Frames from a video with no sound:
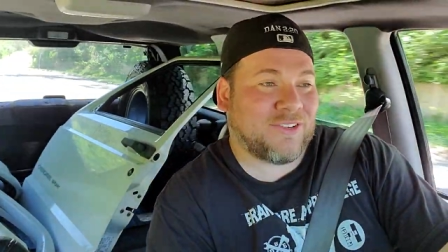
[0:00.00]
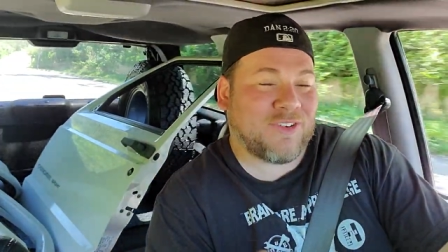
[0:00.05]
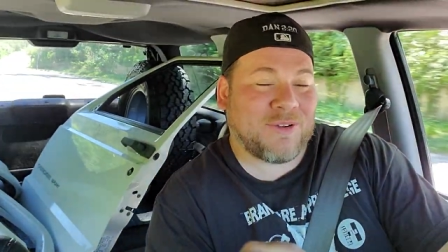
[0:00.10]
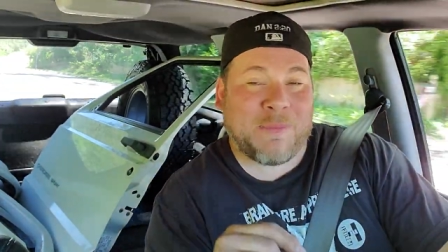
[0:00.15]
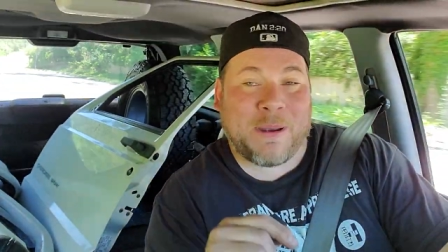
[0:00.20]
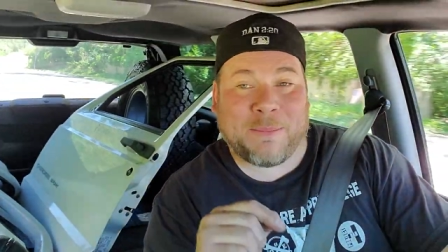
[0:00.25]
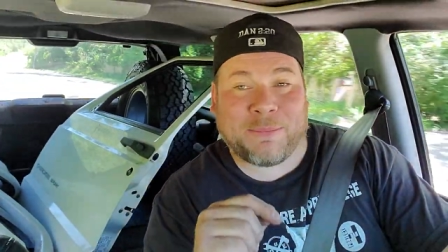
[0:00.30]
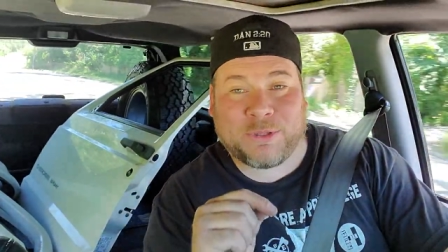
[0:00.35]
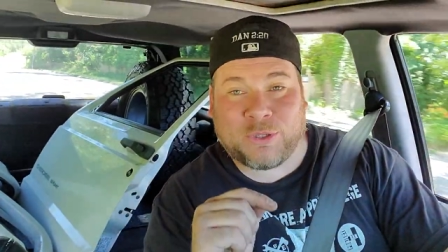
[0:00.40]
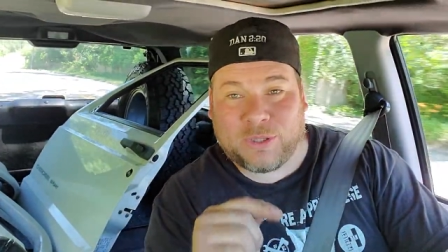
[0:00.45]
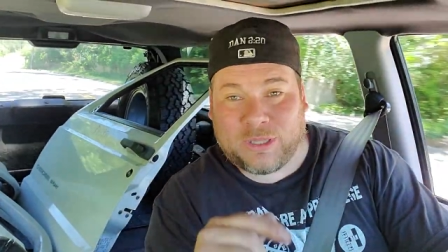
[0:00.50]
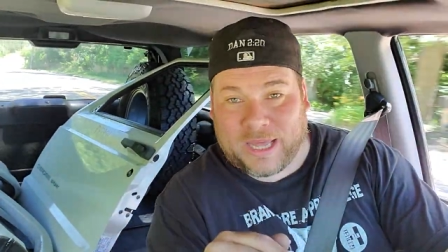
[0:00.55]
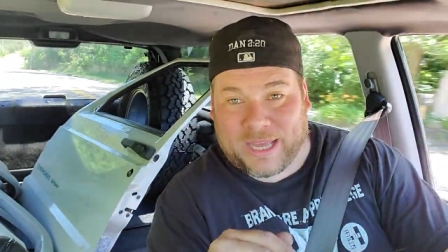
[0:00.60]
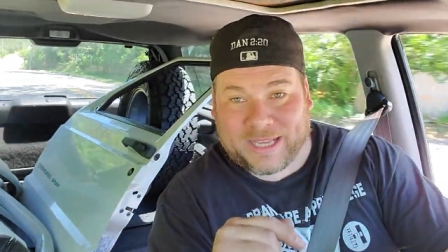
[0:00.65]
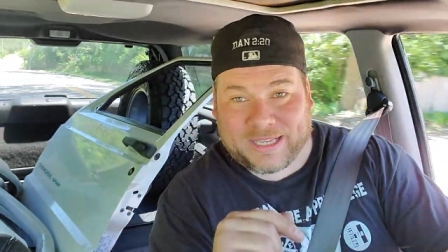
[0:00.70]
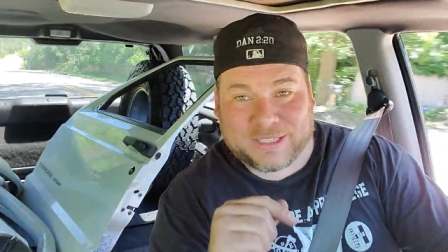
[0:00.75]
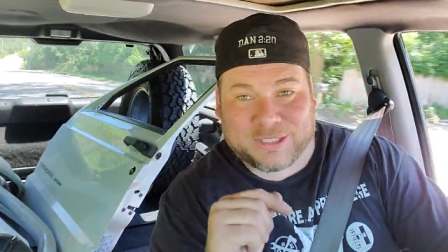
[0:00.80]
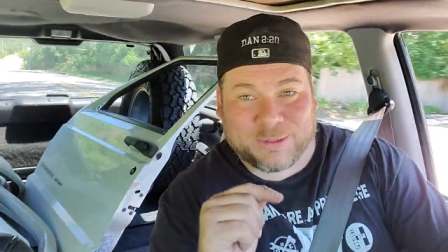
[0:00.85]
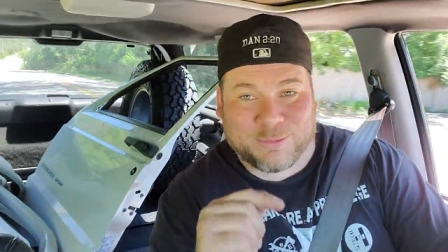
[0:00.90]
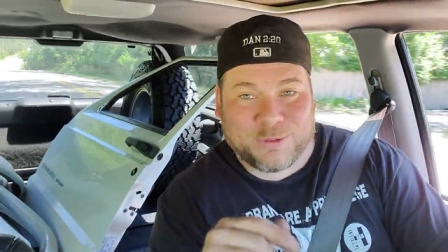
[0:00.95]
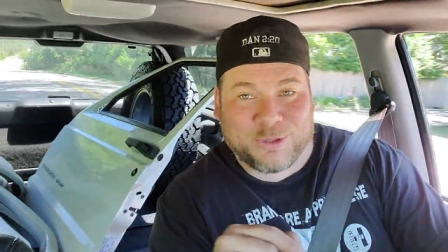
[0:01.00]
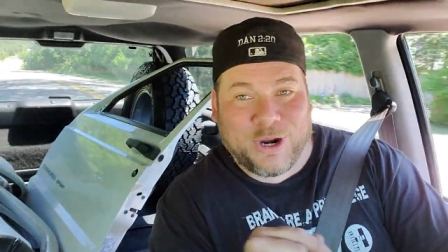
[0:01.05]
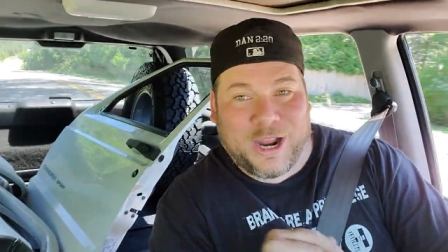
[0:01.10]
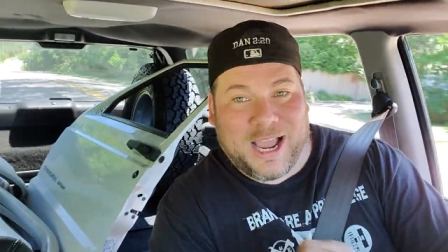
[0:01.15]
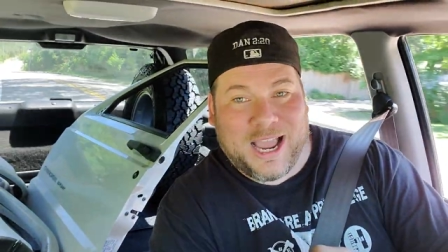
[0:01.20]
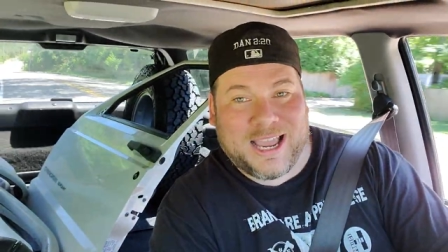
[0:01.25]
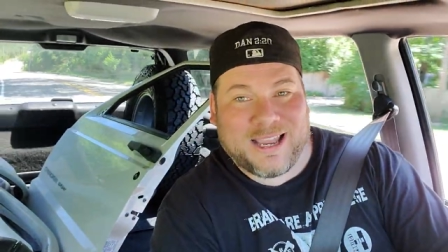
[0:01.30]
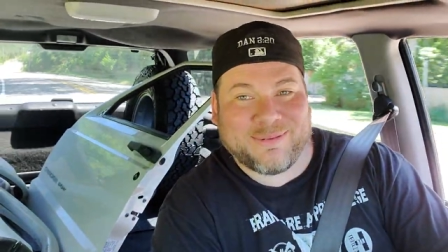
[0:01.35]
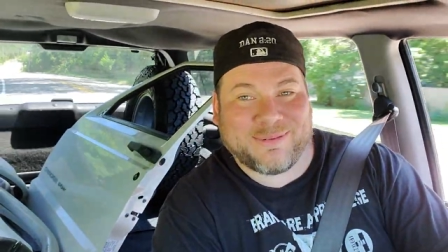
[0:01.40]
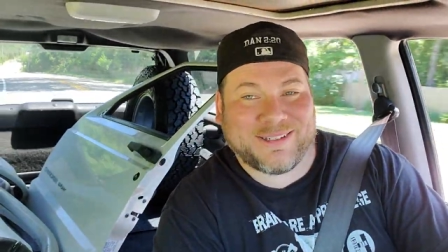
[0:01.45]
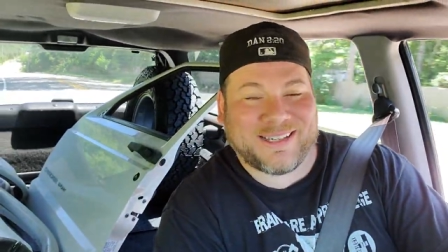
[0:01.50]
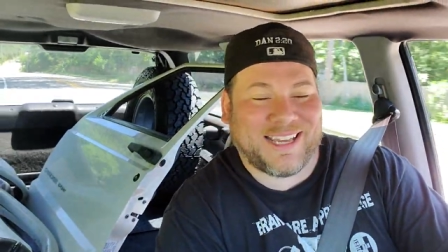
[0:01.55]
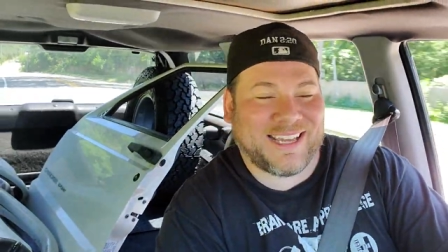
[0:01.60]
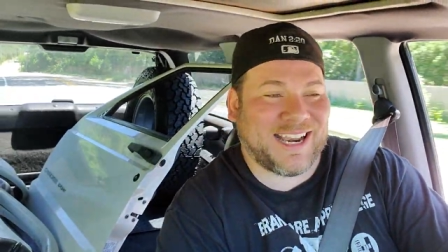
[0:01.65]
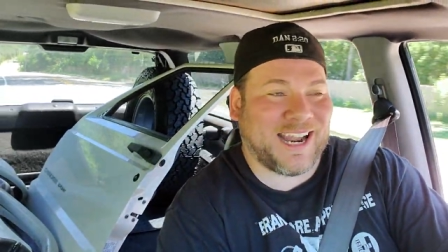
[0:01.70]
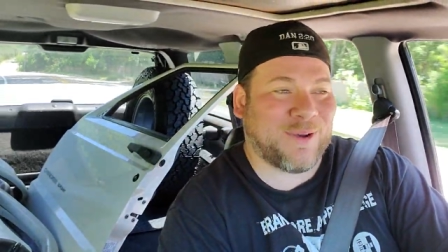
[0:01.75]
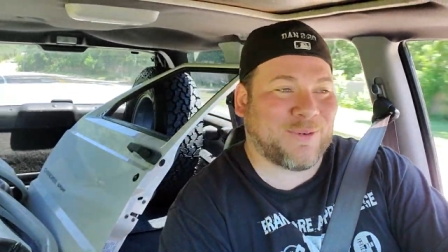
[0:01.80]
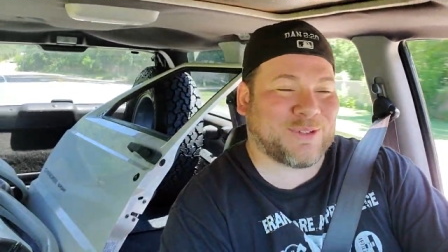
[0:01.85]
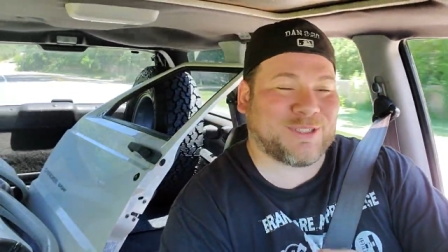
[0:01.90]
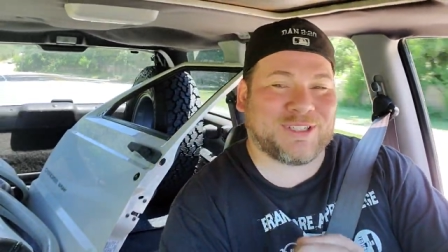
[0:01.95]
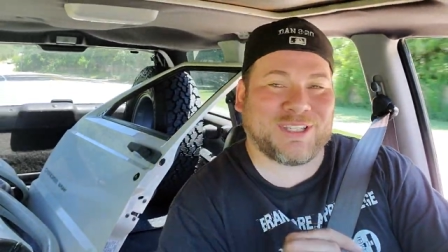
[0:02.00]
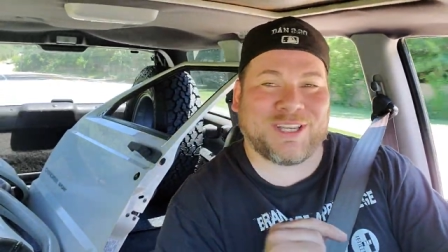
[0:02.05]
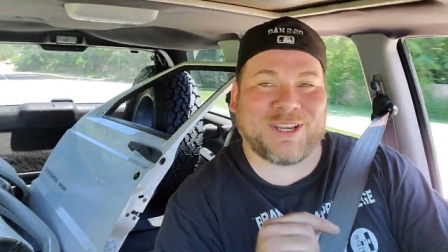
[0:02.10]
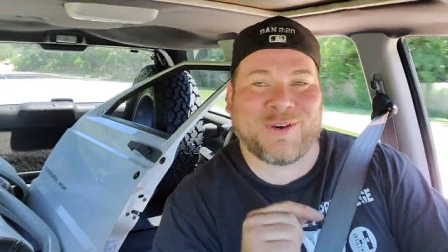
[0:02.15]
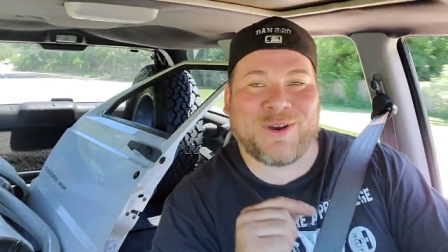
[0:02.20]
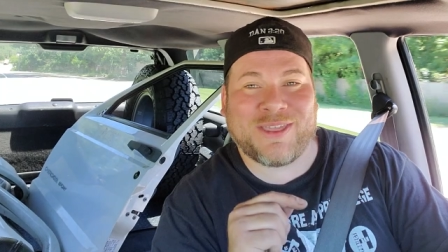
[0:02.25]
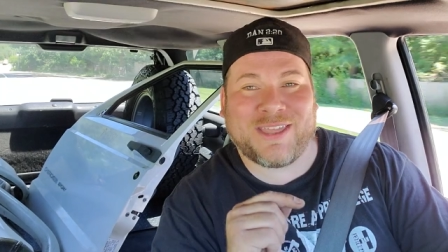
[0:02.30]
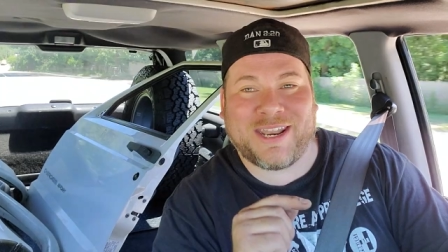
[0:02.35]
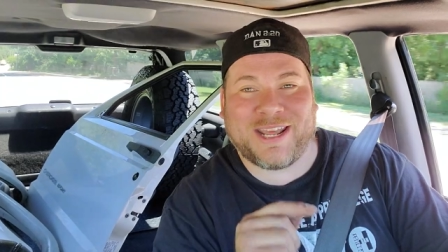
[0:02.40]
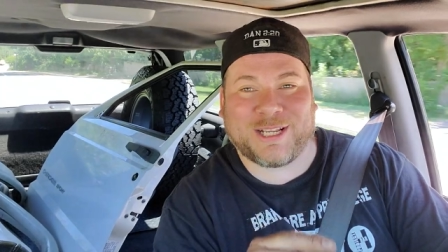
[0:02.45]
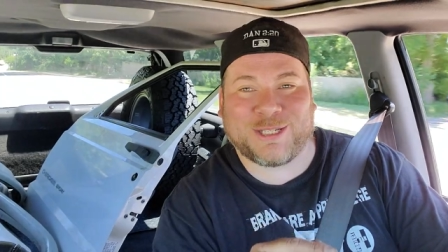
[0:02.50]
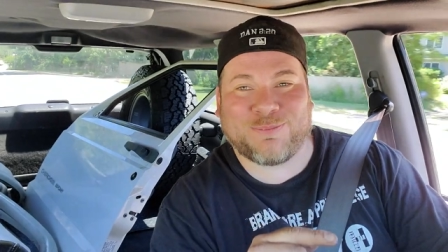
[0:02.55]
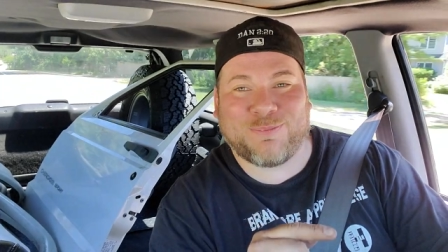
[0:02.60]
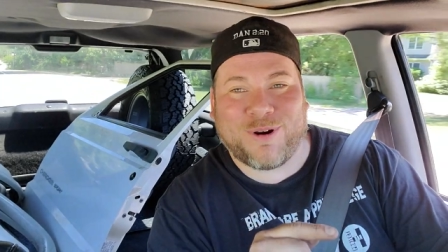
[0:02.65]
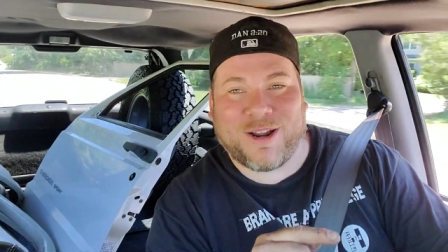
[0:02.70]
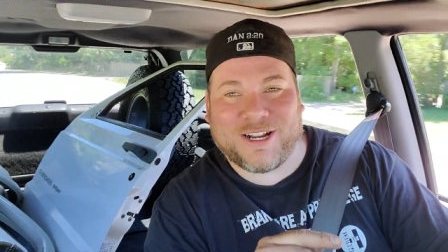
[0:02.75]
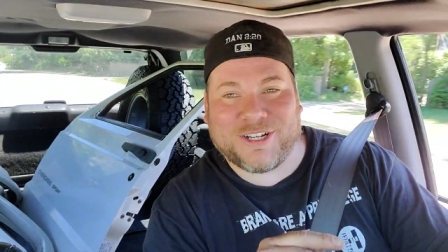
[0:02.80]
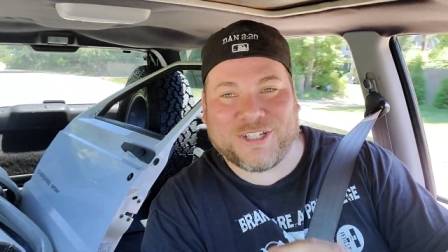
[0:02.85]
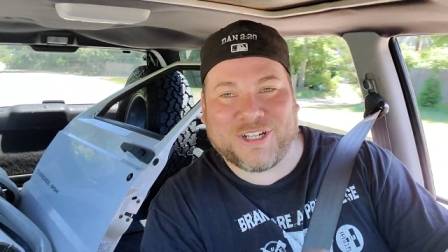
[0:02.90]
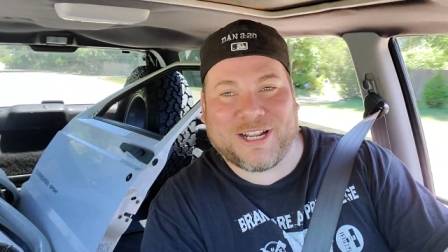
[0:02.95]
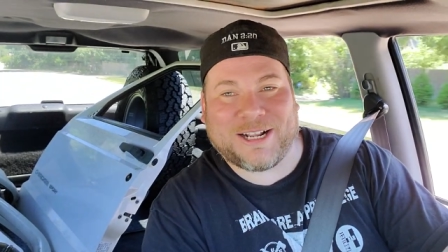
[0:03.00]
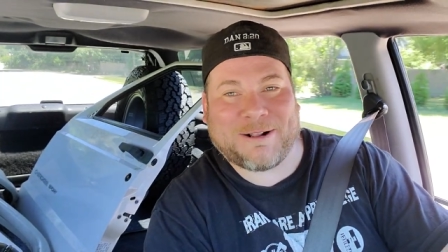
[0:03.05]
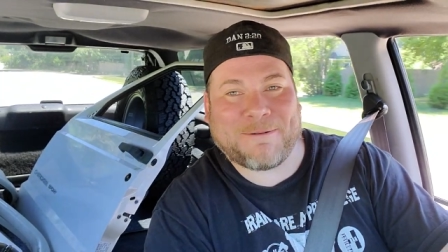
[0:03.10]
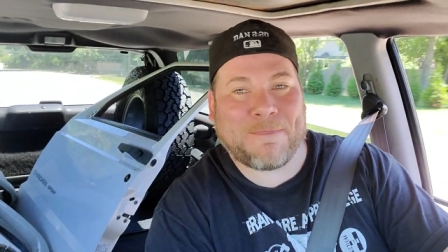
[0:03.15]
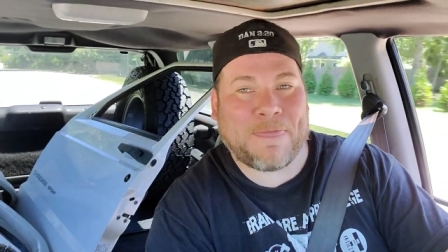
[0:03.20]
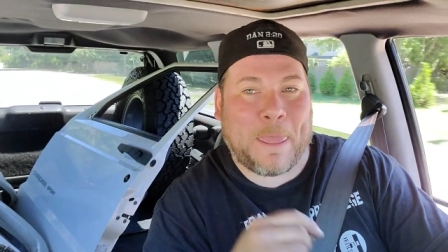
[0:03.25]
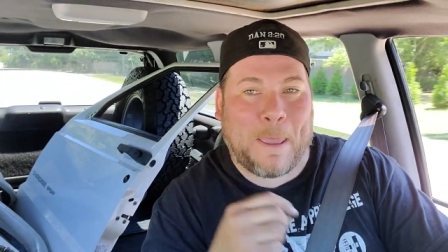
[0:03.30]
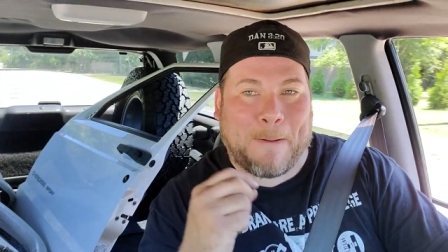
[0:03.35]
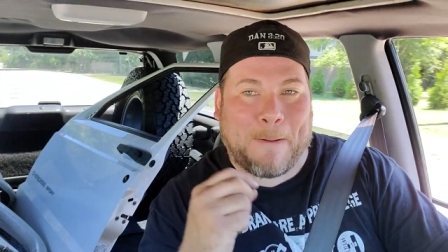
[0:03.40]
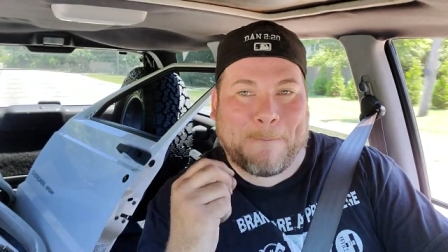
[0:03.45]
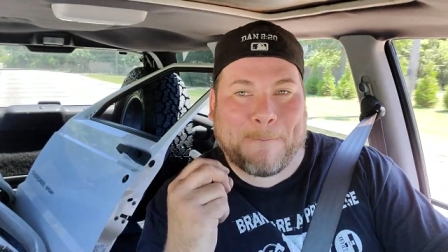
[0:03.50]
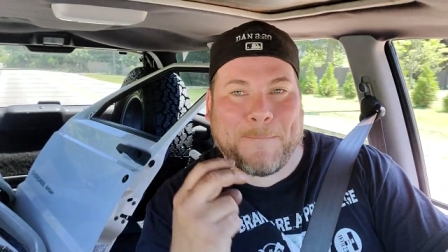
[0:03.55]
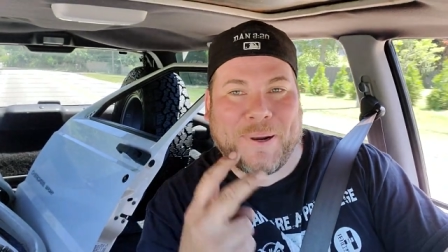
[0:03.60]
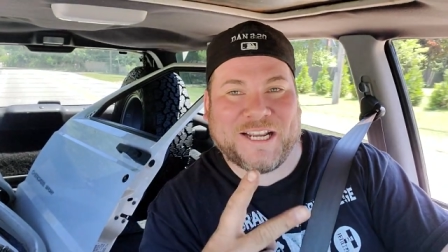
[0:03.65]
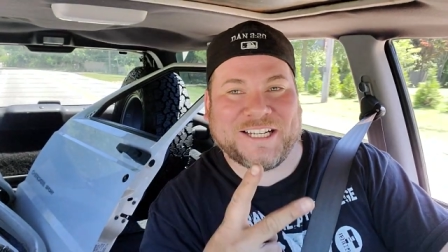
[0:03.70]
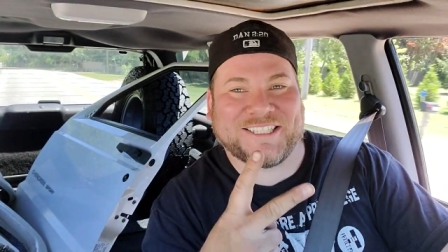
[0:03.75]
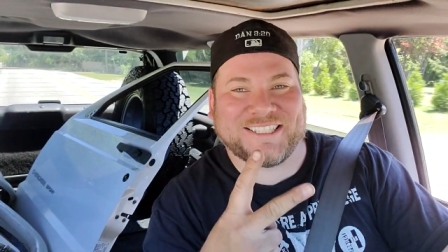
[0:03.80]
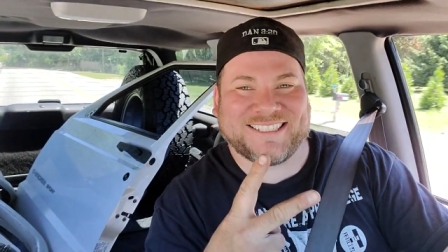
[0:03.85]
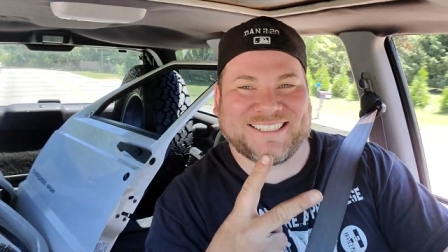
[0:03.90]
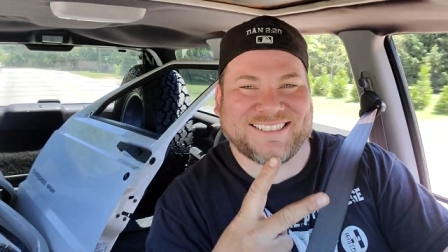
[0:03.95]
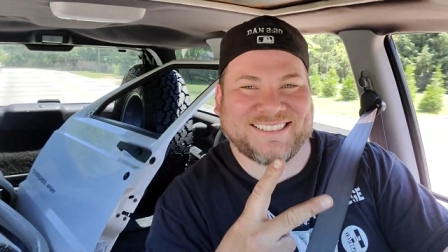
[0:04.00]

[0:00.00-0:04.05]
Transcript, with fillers: Remember to like, subscribe, and I will see you on the next project. Peace.